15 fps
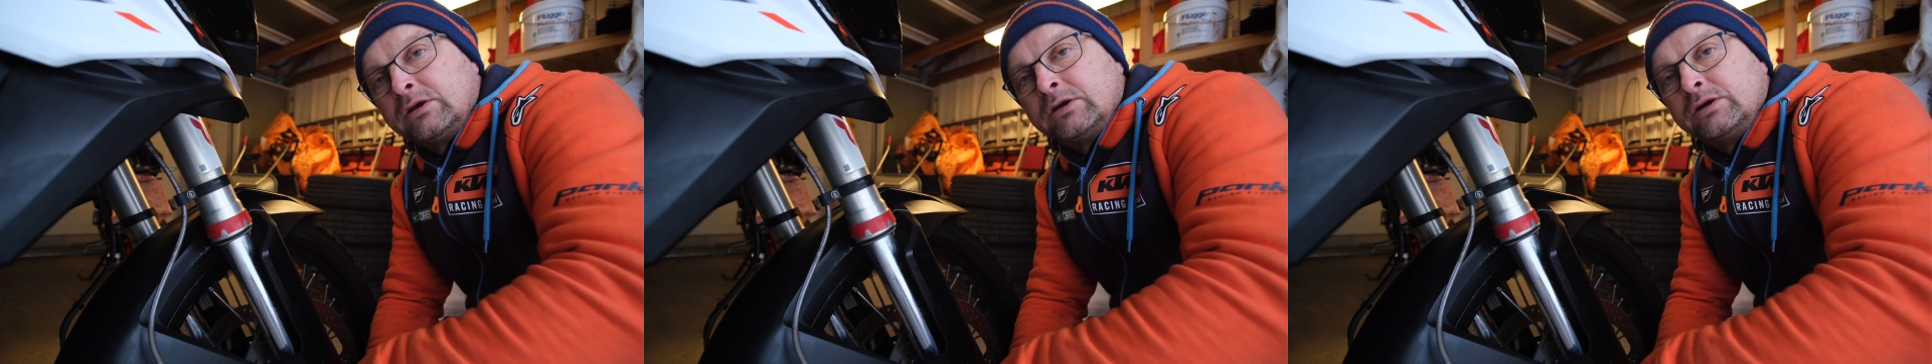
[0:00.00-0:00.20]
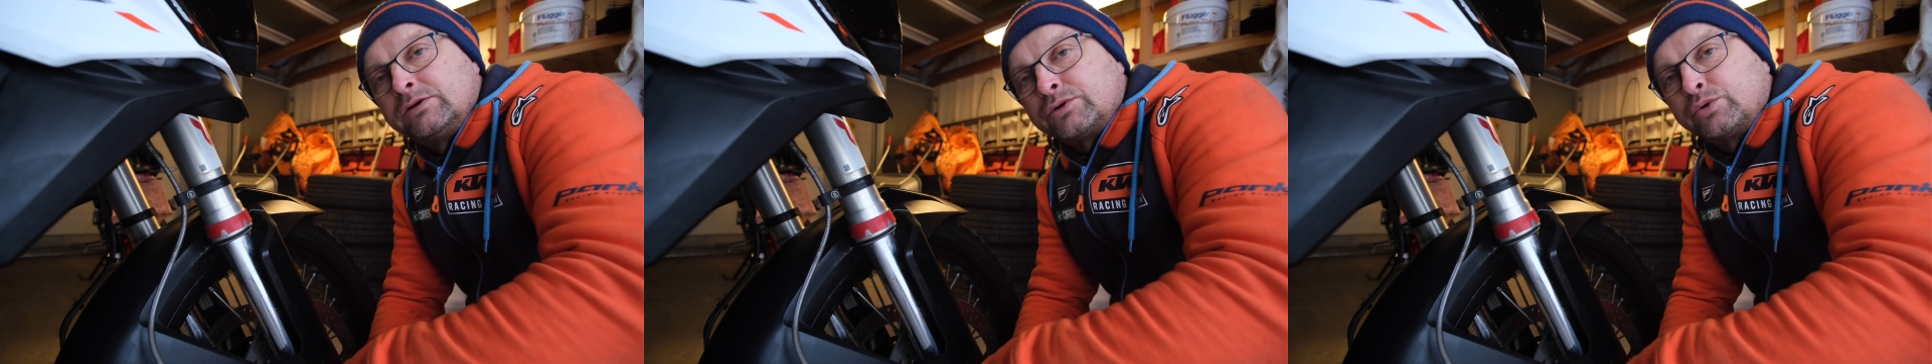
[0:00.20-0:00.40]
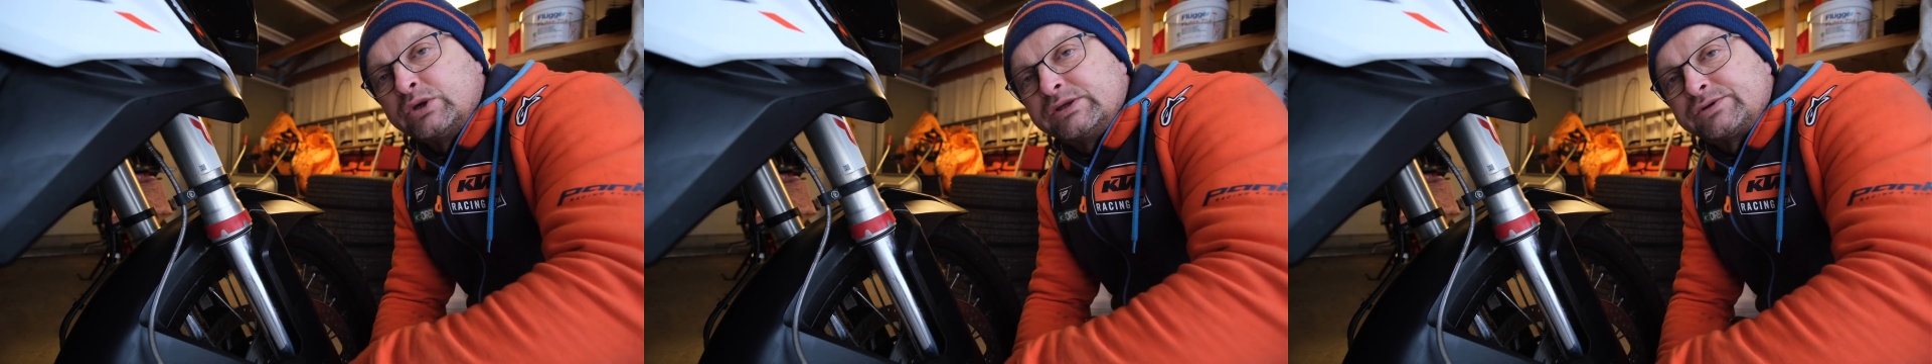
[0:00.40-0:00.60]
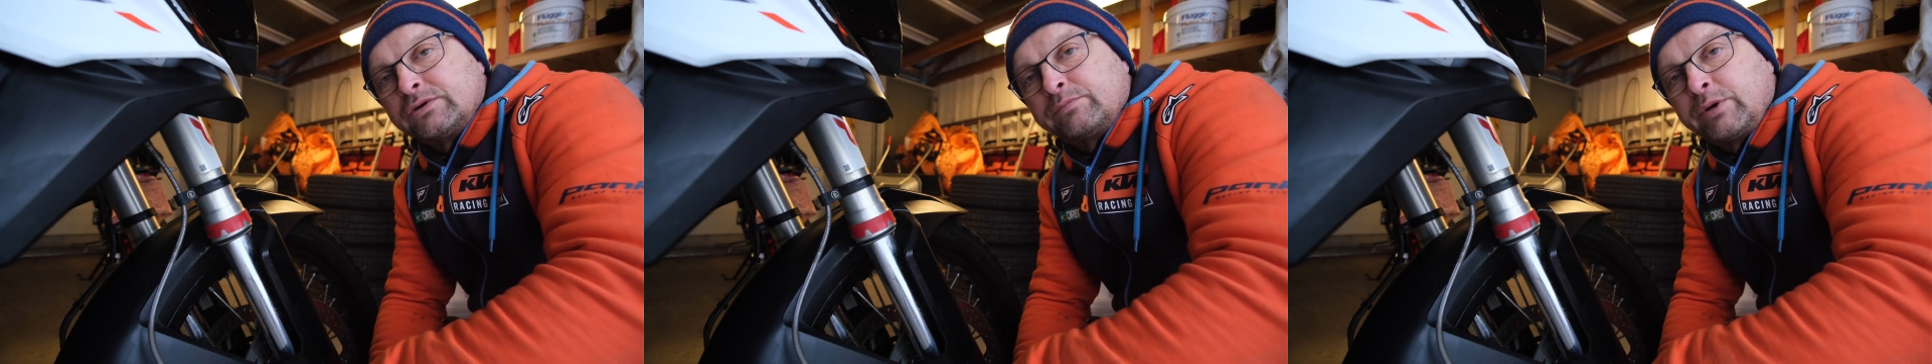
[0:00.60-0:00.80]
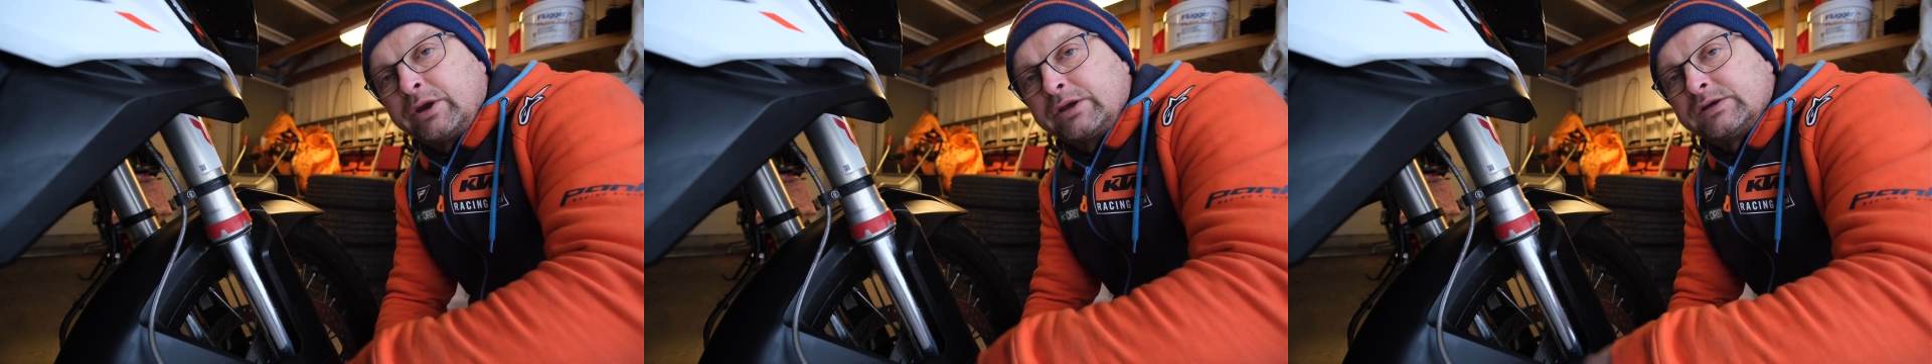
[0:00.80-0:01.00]
ruins your
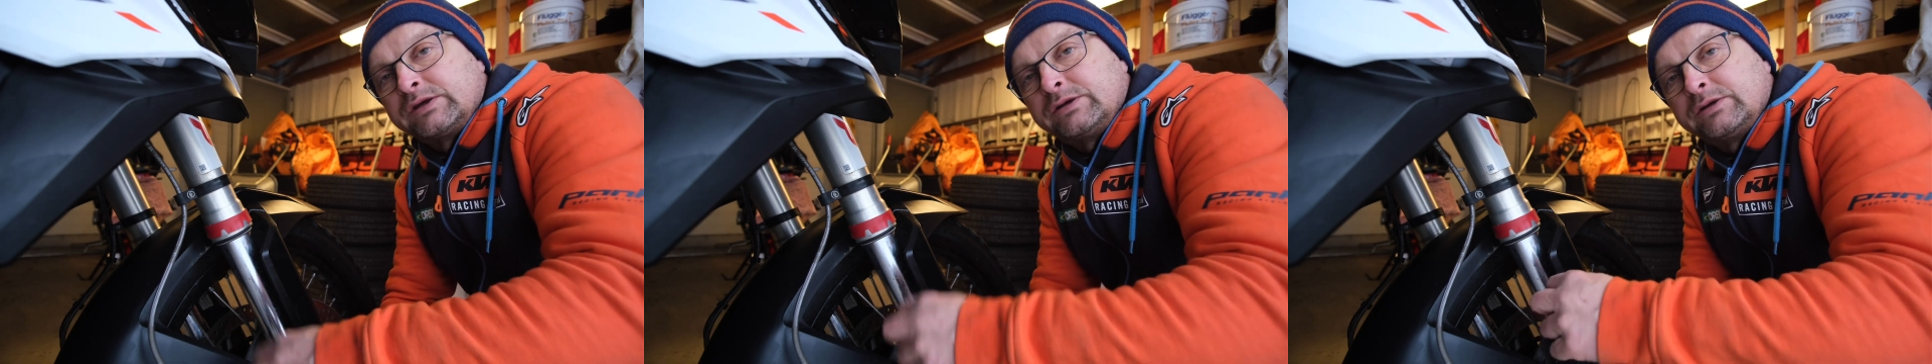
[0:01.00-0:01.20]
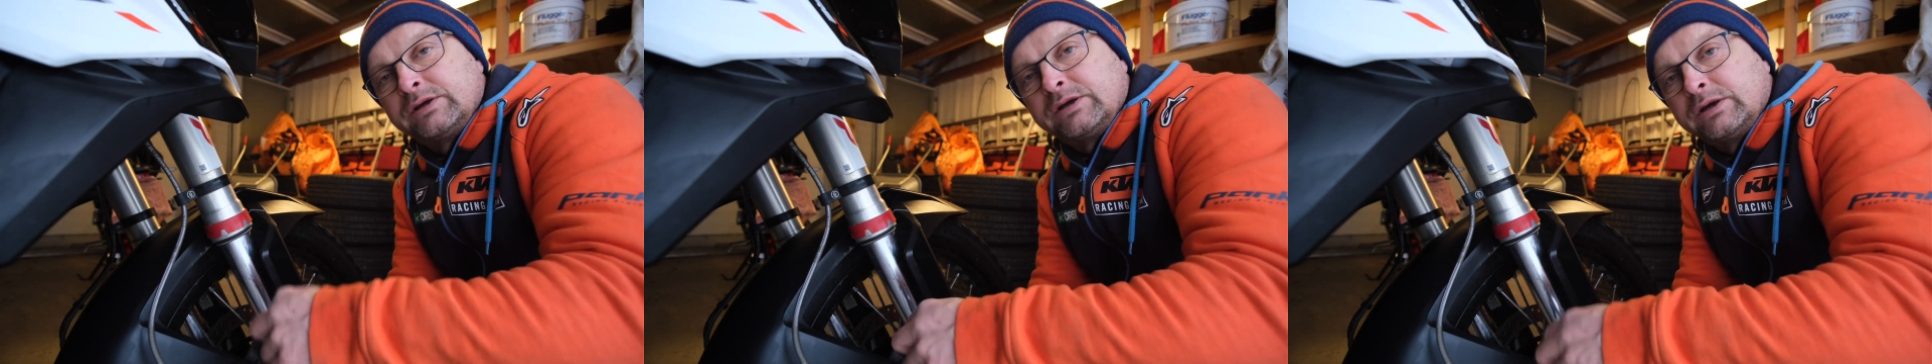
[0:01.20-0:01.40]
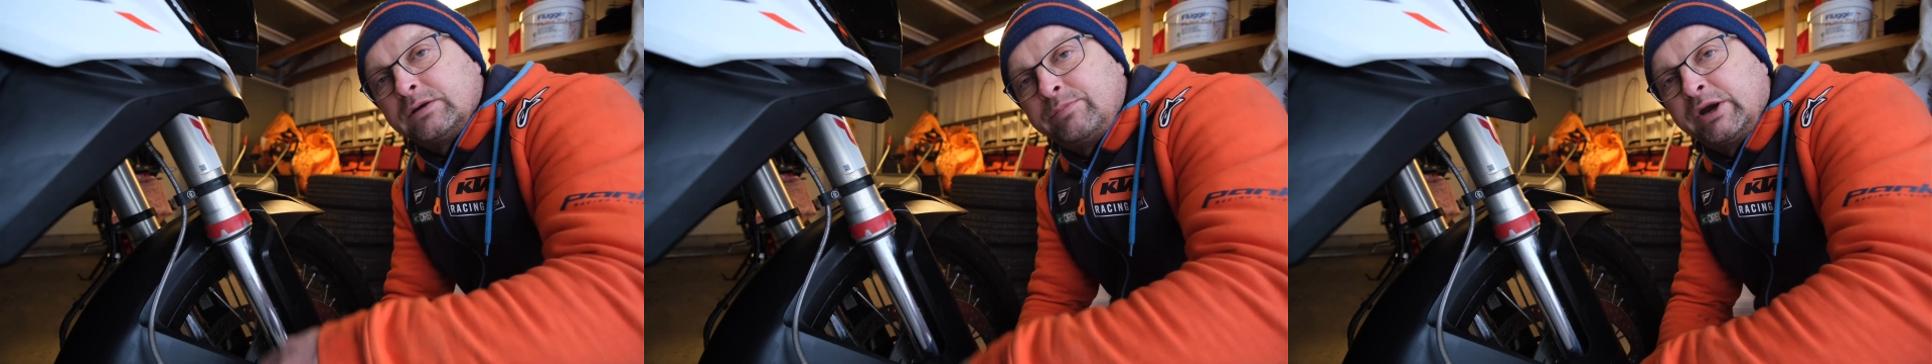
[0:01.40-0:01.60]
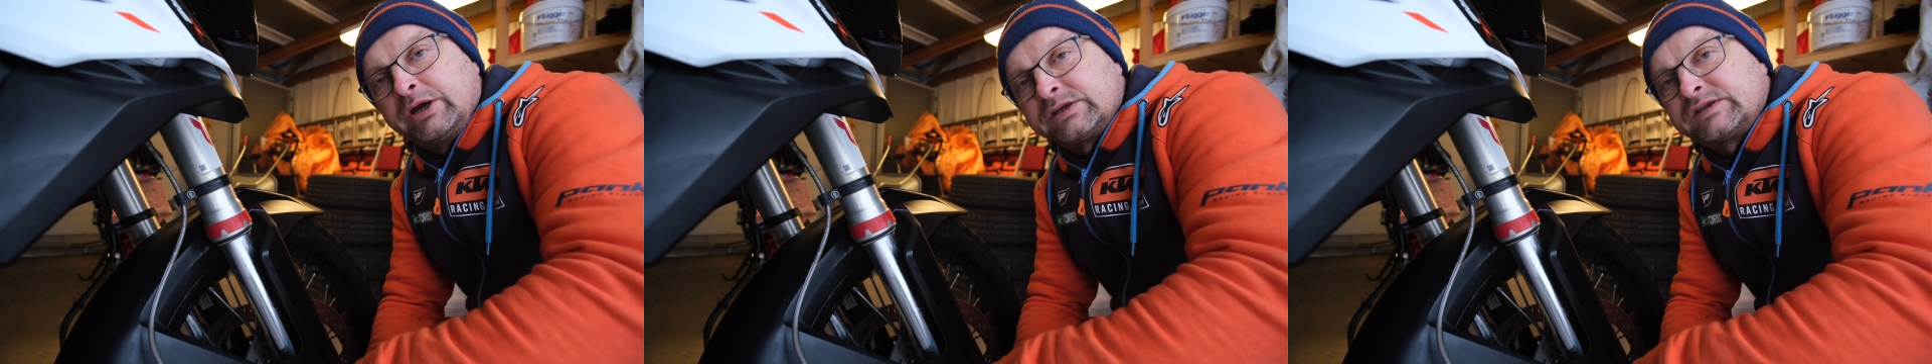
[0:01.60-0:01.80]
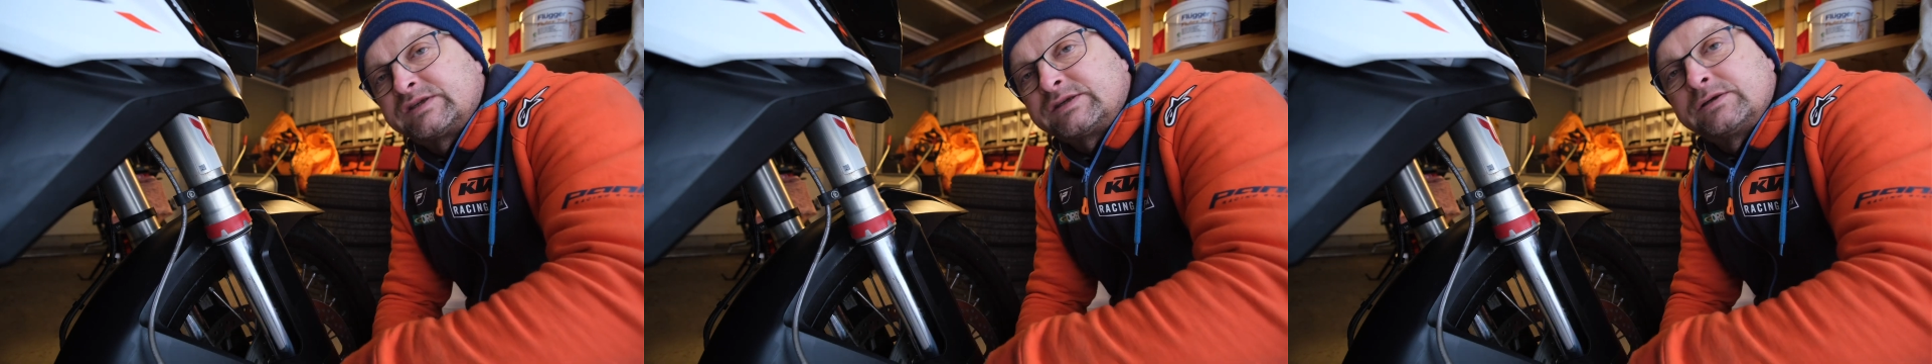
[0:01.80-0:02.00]
brake
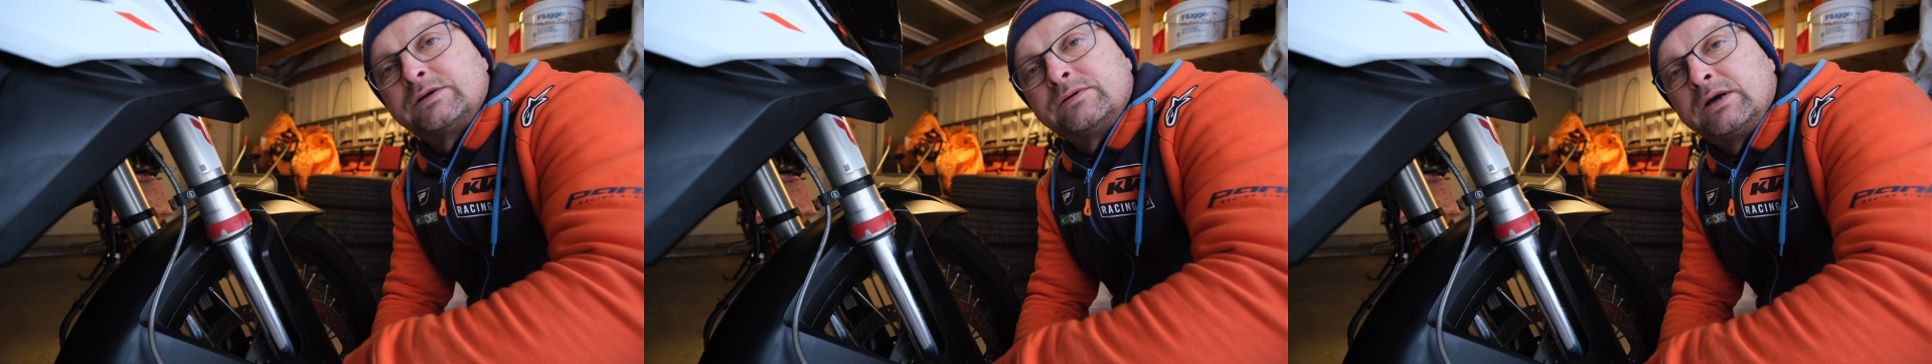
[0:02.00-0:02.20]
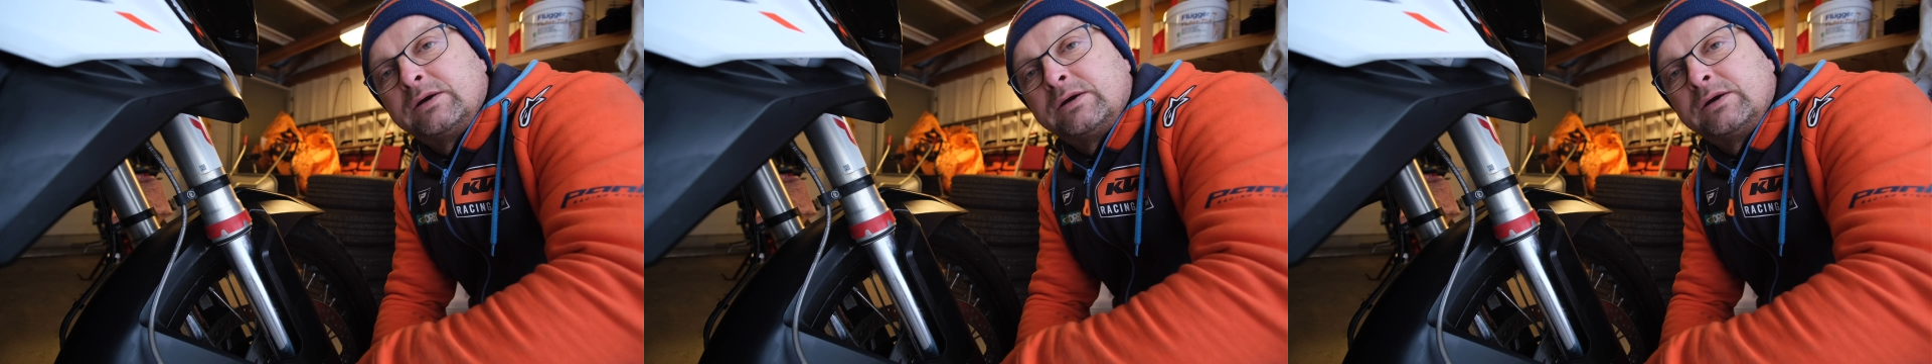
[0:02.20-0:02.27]
pads,